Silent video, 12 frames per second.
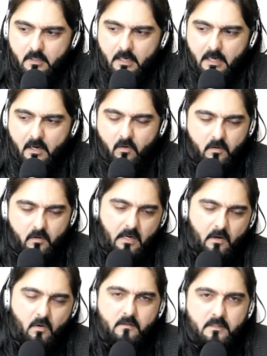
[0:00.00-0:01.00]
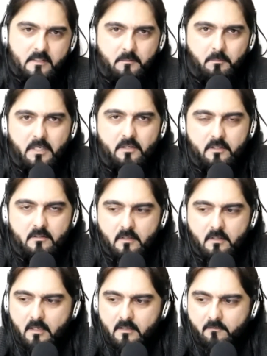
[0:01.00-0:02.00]
How are these metrics
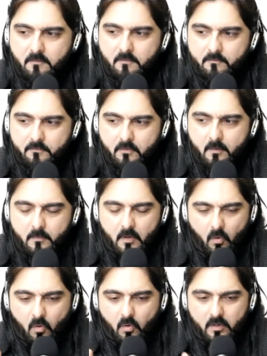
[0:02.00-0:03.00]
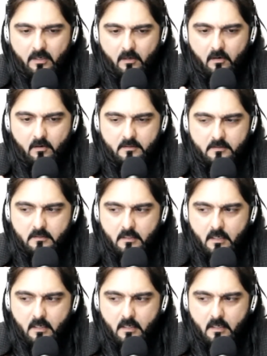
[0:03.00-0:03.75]
different from the OKRs